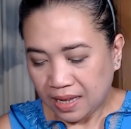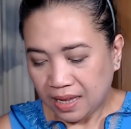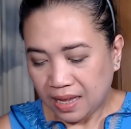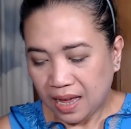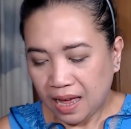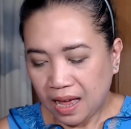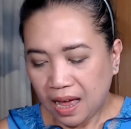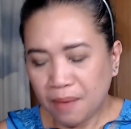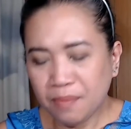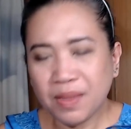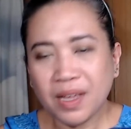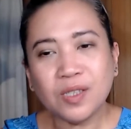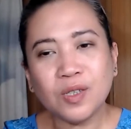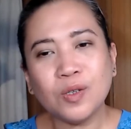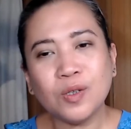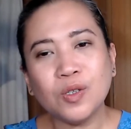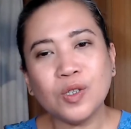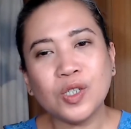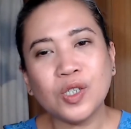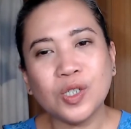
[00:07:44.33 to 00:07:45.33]
I'm not
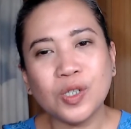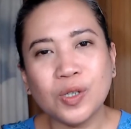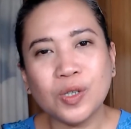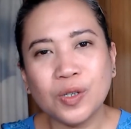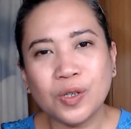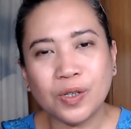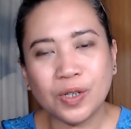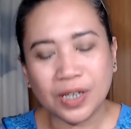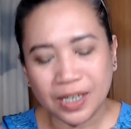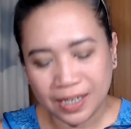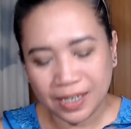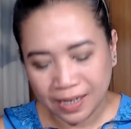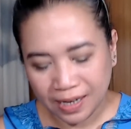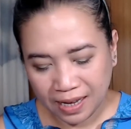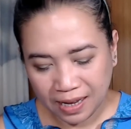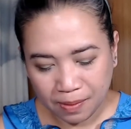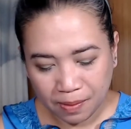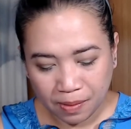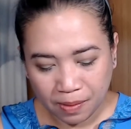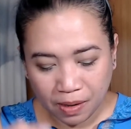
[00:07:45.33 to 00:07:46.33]
so sure.
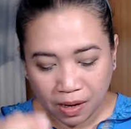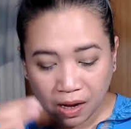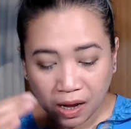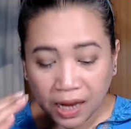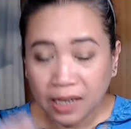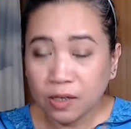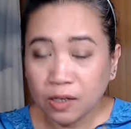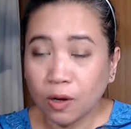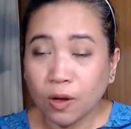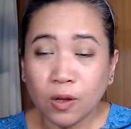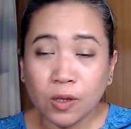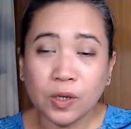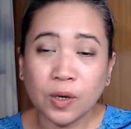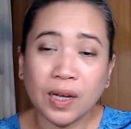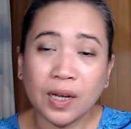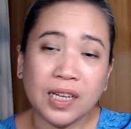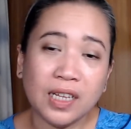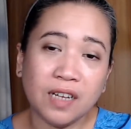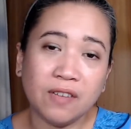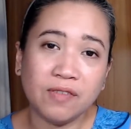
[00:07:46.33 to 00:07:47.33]
Although
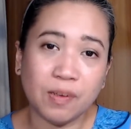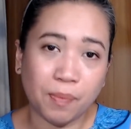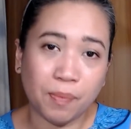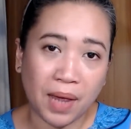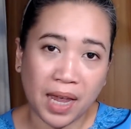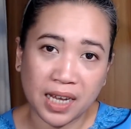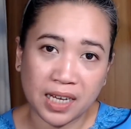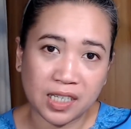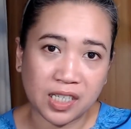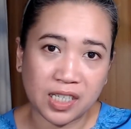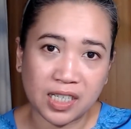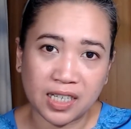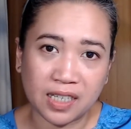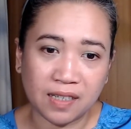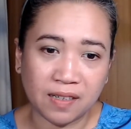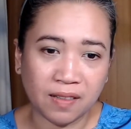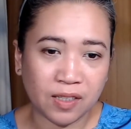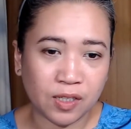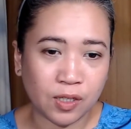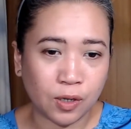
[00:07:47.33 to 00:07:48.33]
I love the
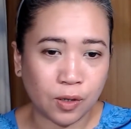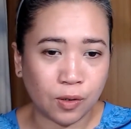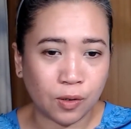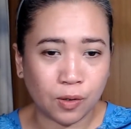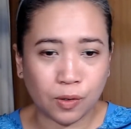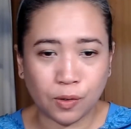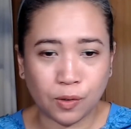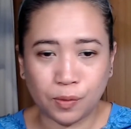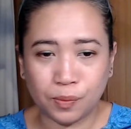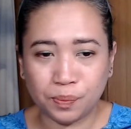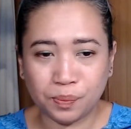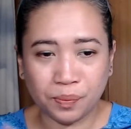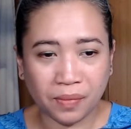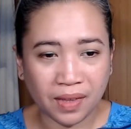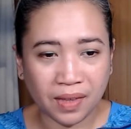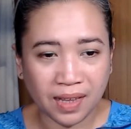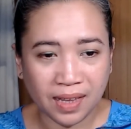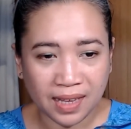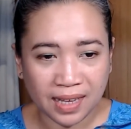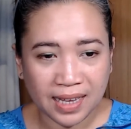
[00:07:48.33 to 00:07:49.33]
packaging, so
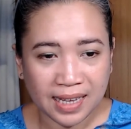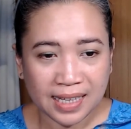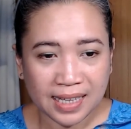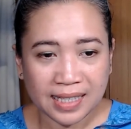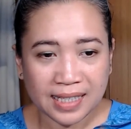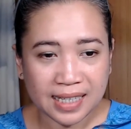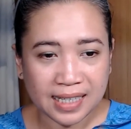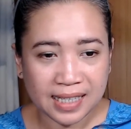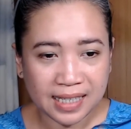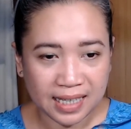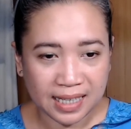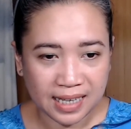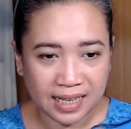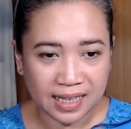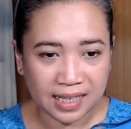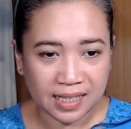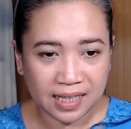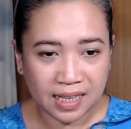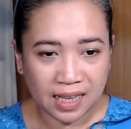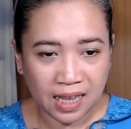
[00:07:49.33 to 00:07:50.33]
that's
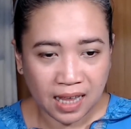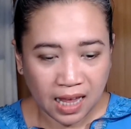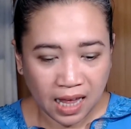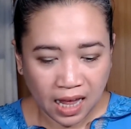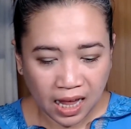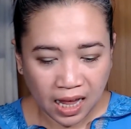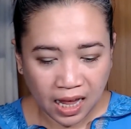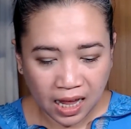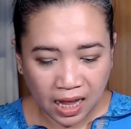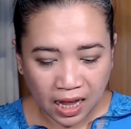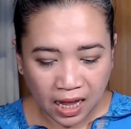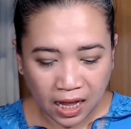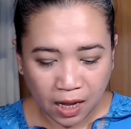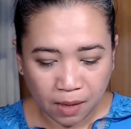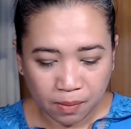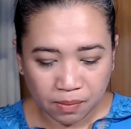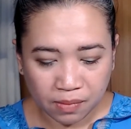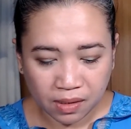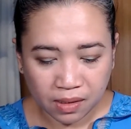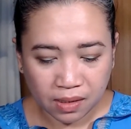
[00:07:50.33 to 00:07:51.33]
it.
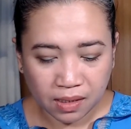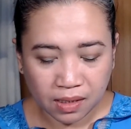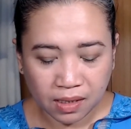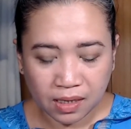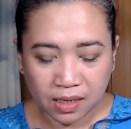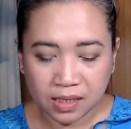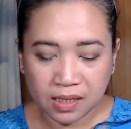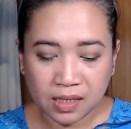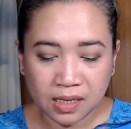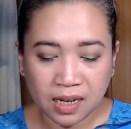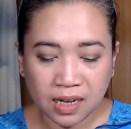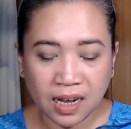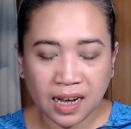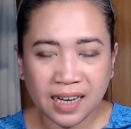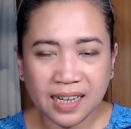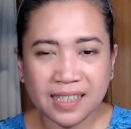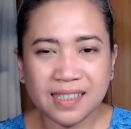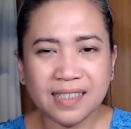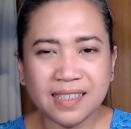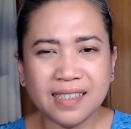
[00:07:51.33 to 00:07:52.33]
It's
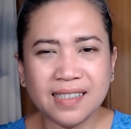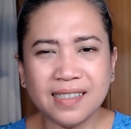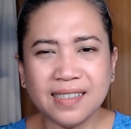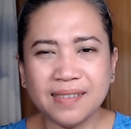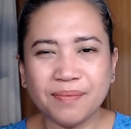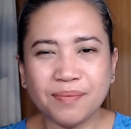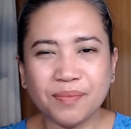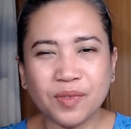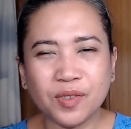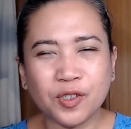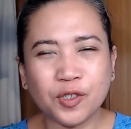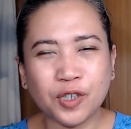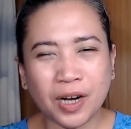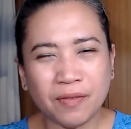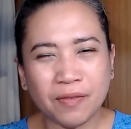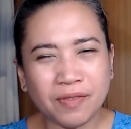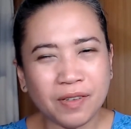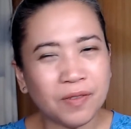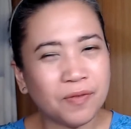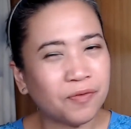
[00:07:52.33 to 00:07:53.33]
kind of
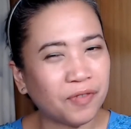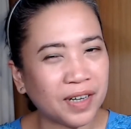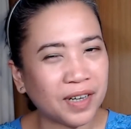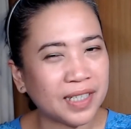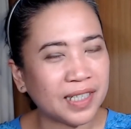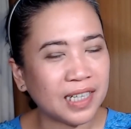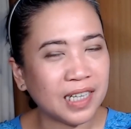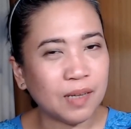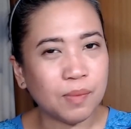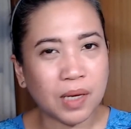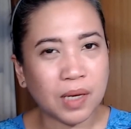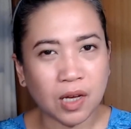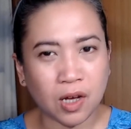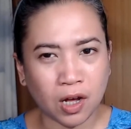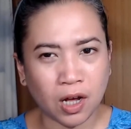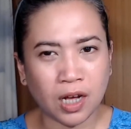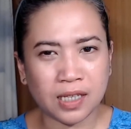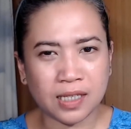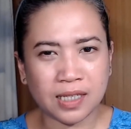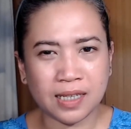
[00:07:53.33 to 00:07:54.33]
travel friendly
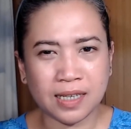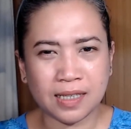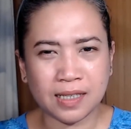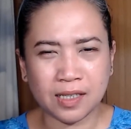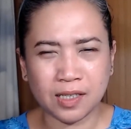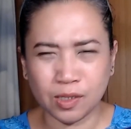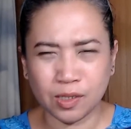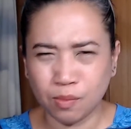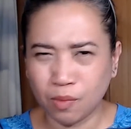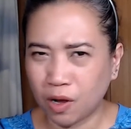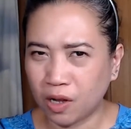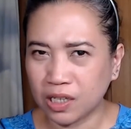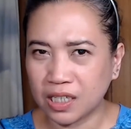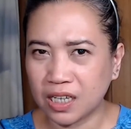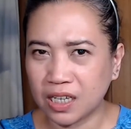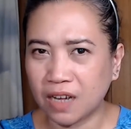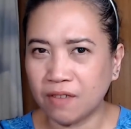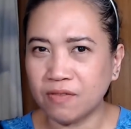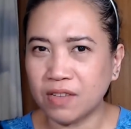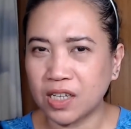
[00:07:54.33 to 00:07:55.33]
because it's small
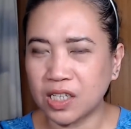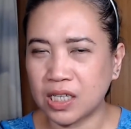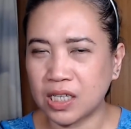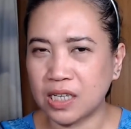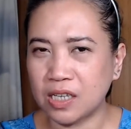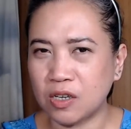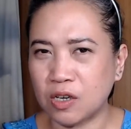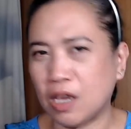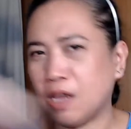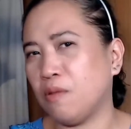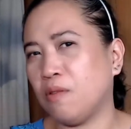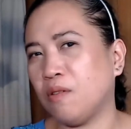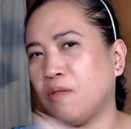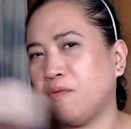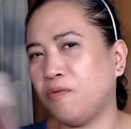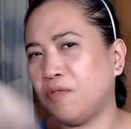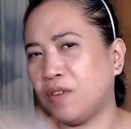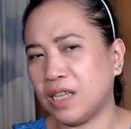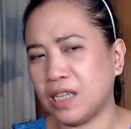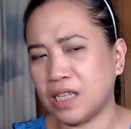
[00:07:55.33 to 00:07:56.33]
enough that you can
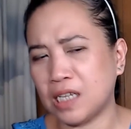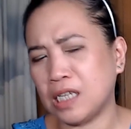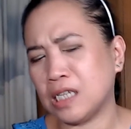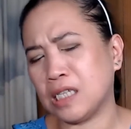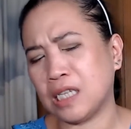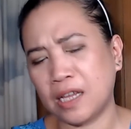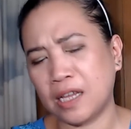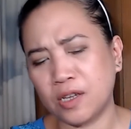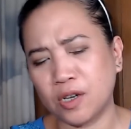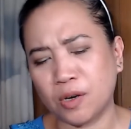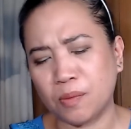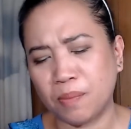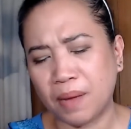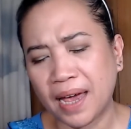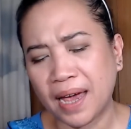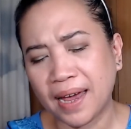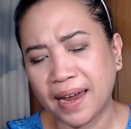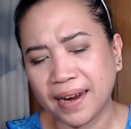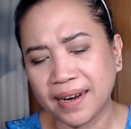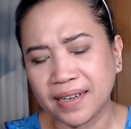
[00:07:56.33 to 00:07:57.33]
fit it inside your
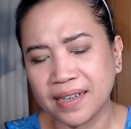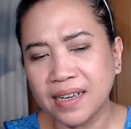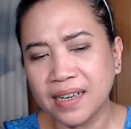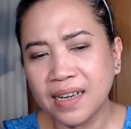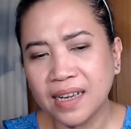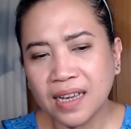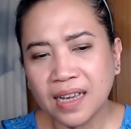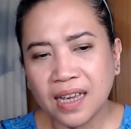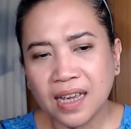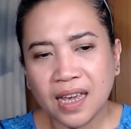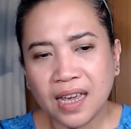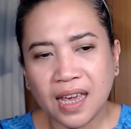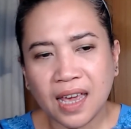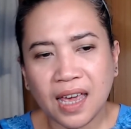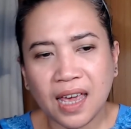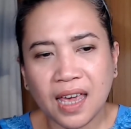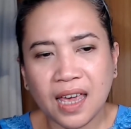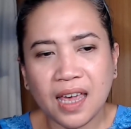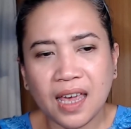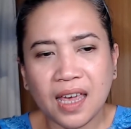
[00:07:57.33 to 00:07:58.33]
bag,
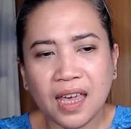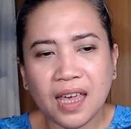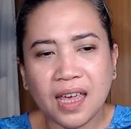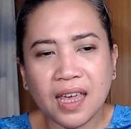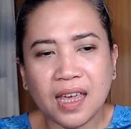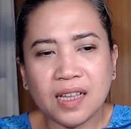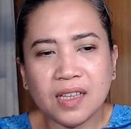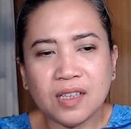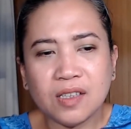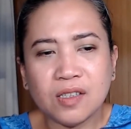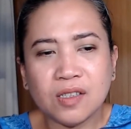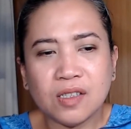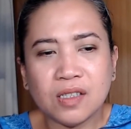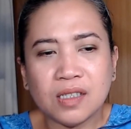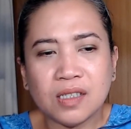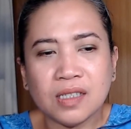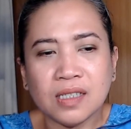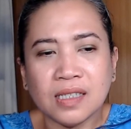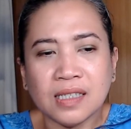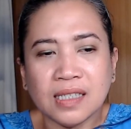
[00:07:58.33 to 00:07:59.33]
and
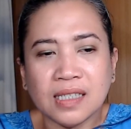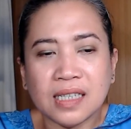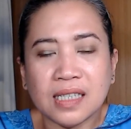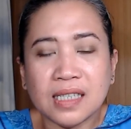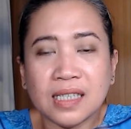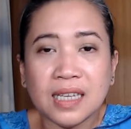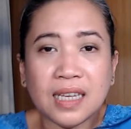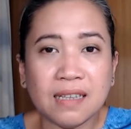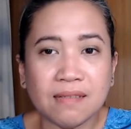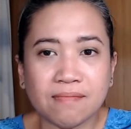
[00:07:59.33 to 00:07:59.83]
that's it.